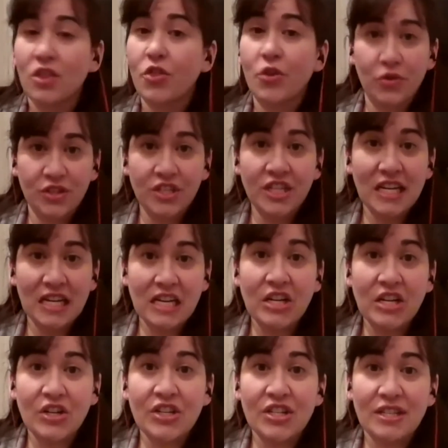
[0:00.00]
13
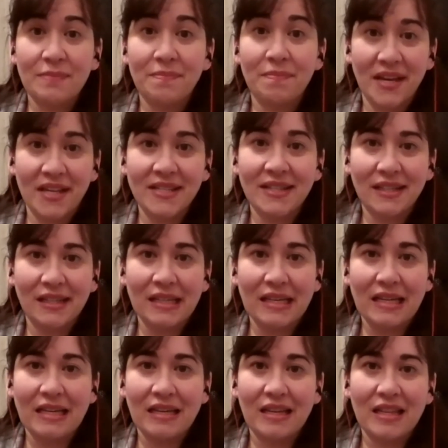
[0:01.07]
years
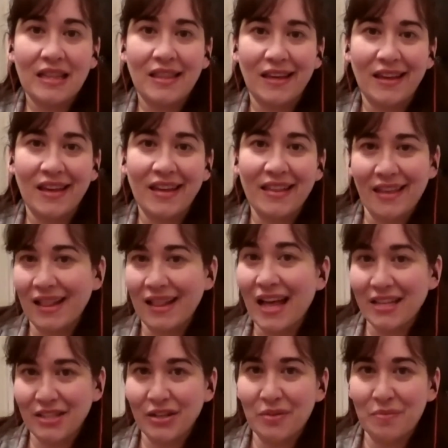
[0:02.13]
basically thinking that
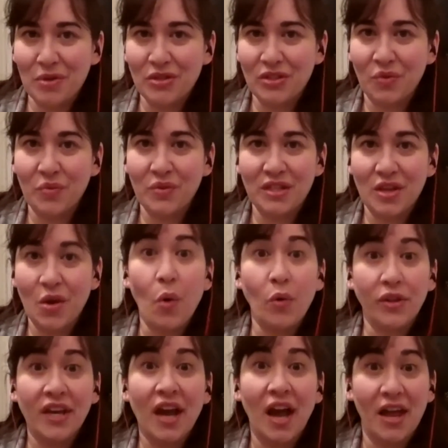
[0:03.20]
classical music was the
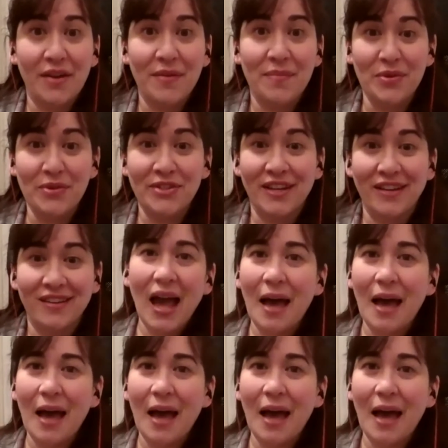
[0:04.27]
only kind of music.